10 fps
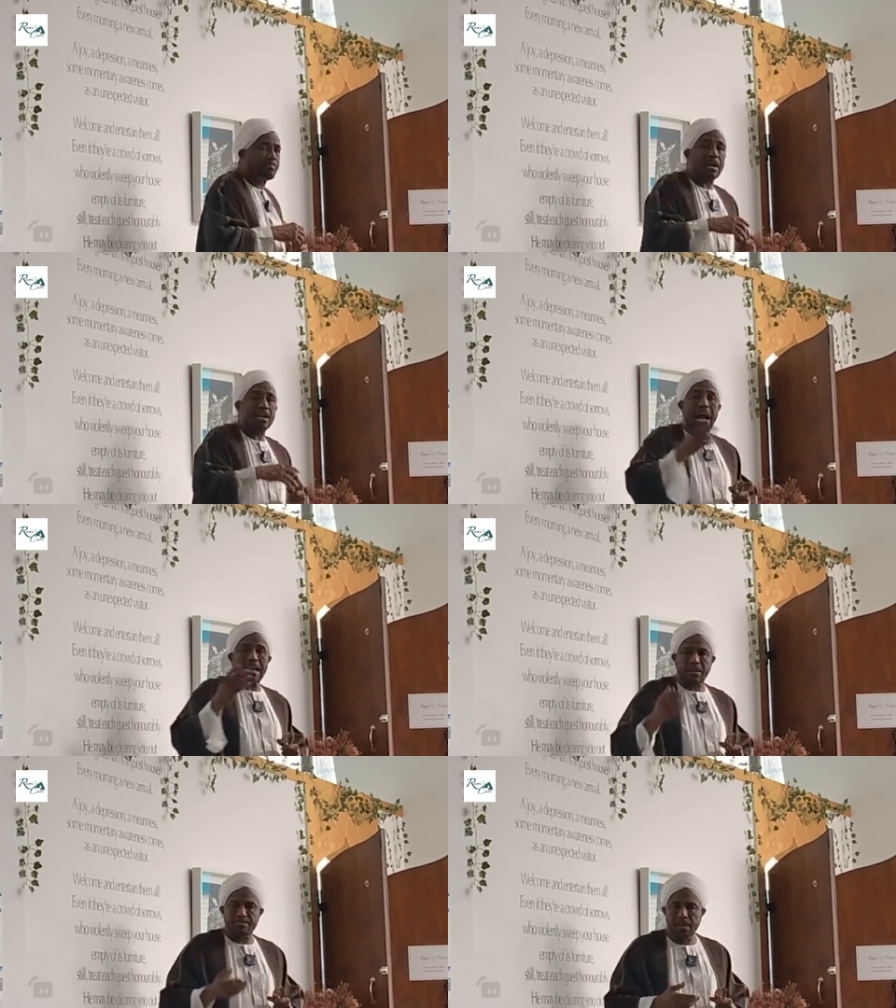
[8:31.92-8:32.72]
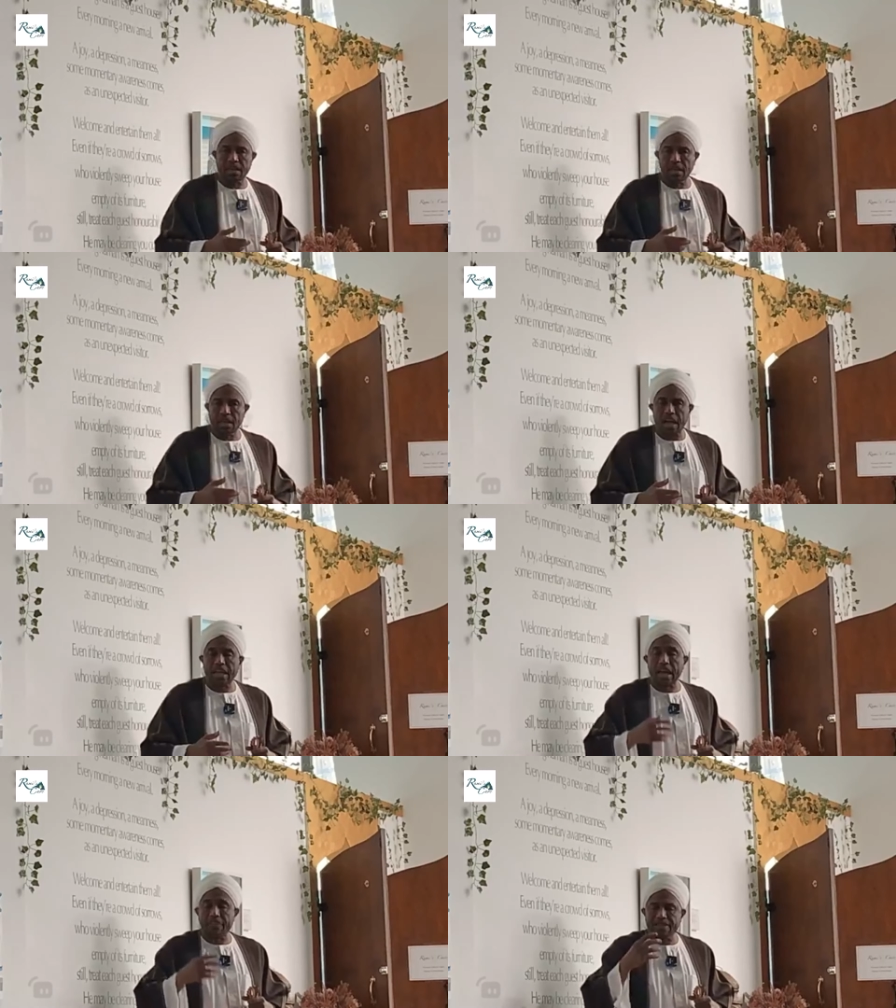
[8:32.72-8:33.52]
them and guard them
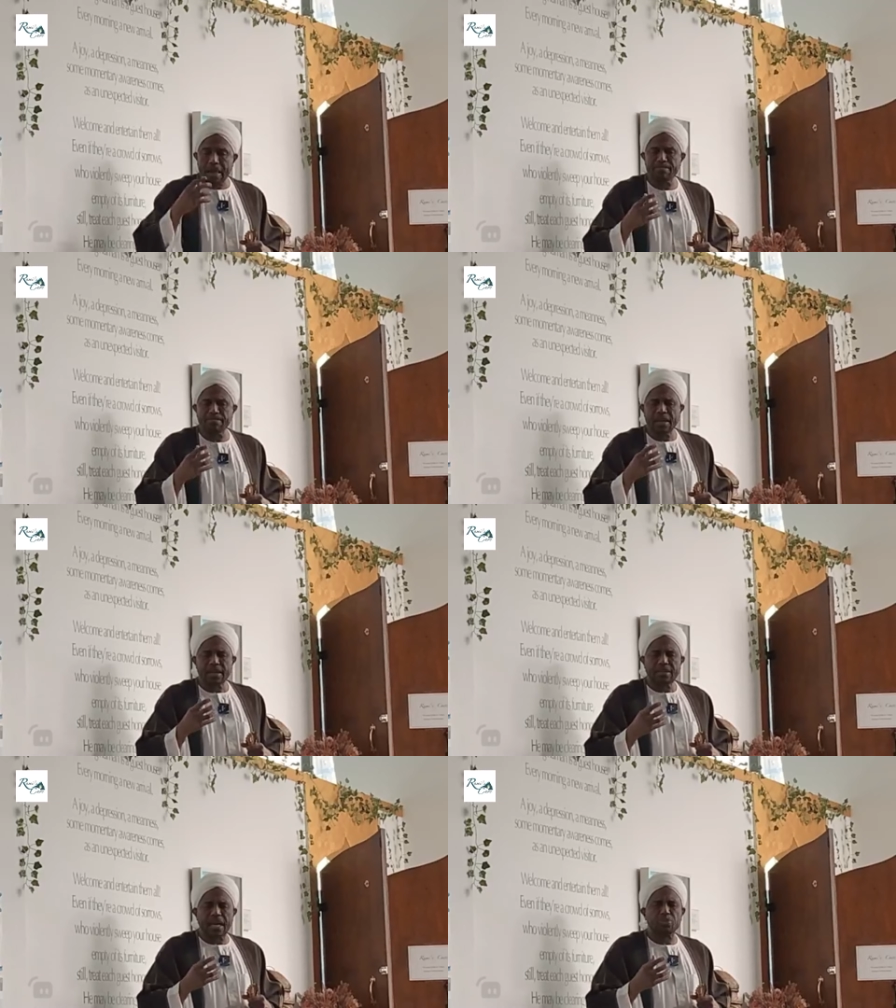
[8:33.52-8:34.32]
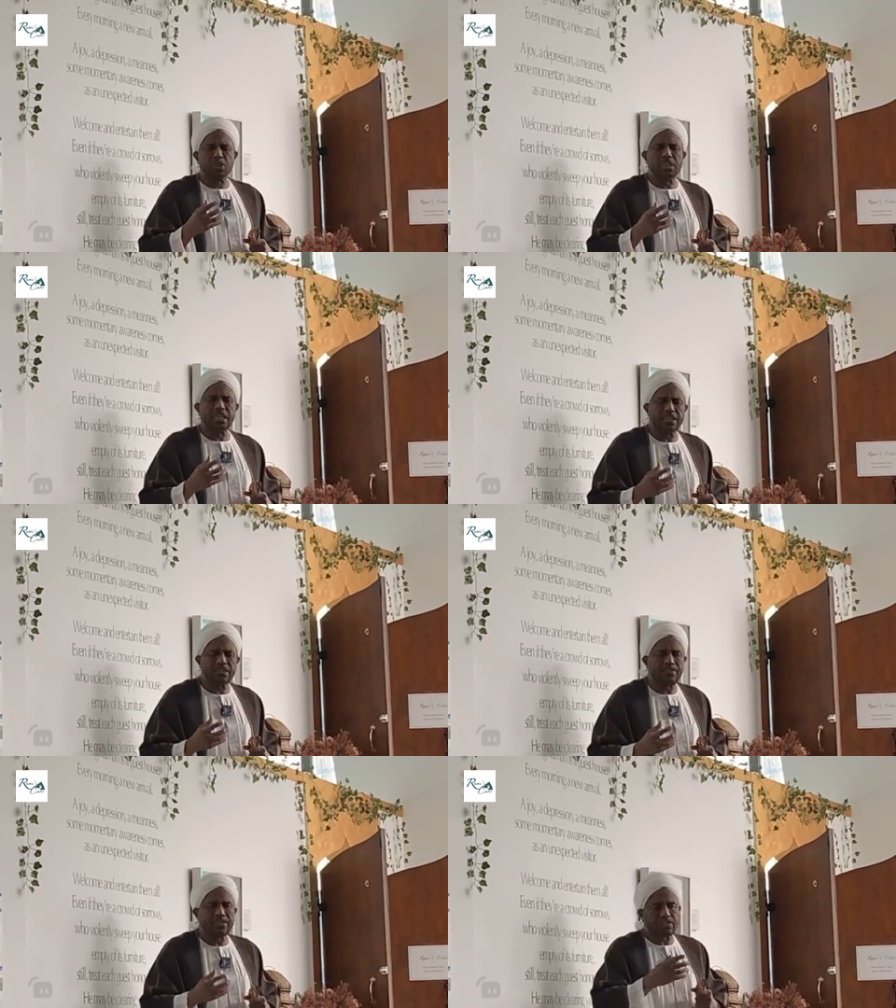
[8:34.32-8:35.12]
and give them that which He
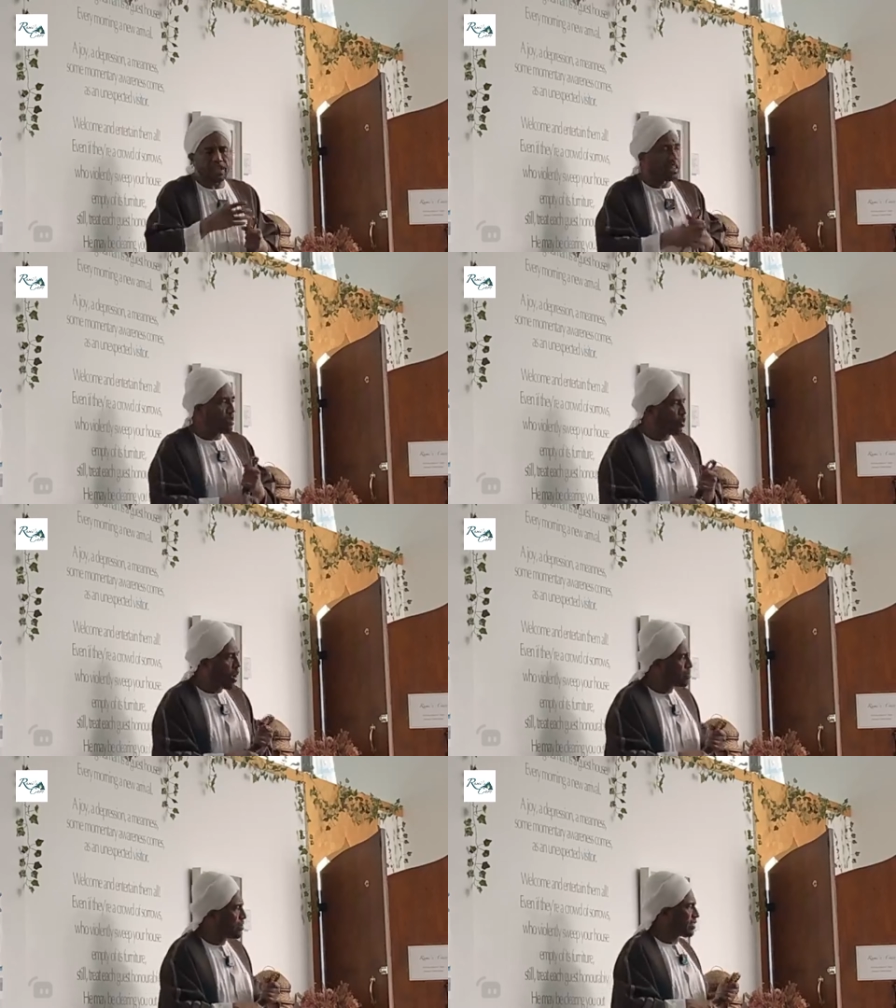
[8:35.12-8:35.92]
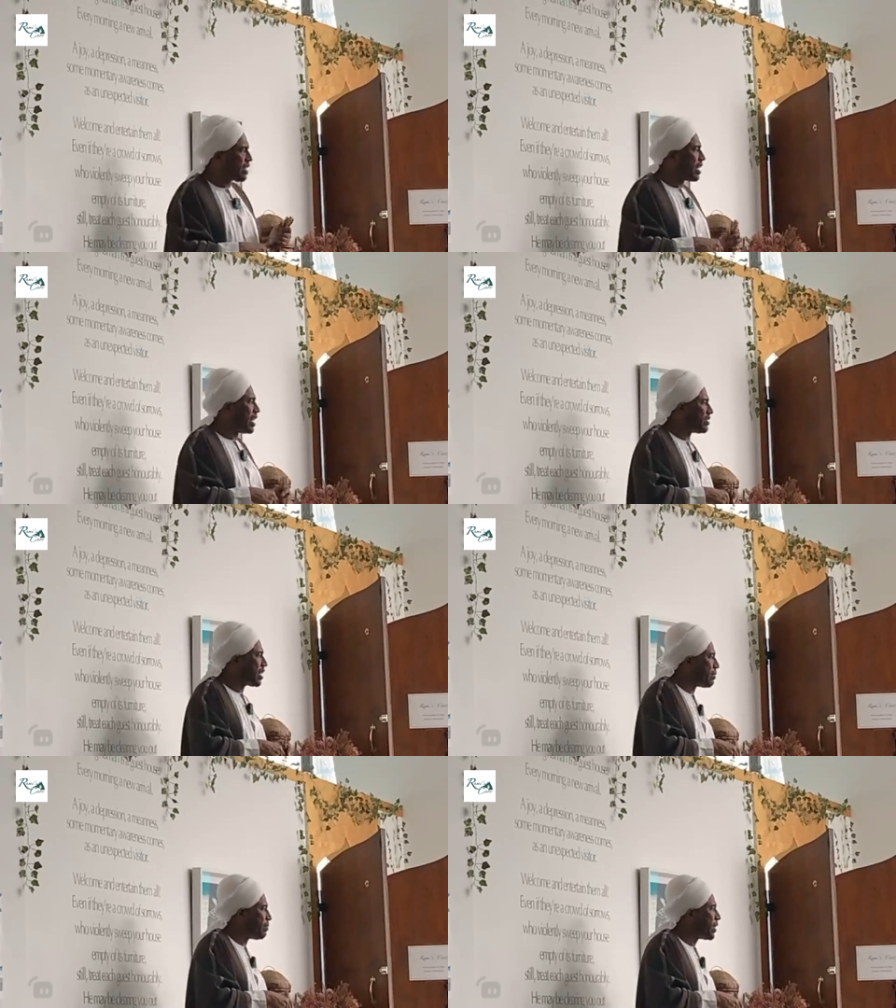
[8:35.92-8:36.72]
has given Sayyidina Muhammad sallallahu
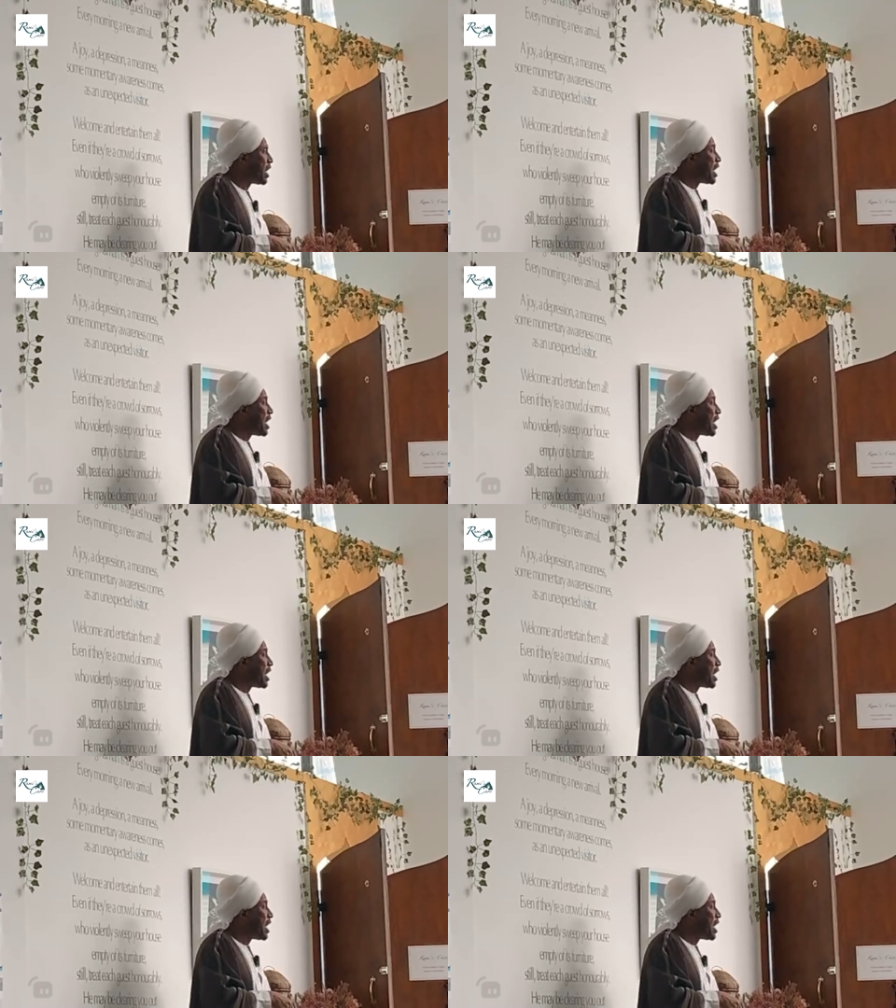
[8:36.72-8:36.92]
alayhi wa sallam.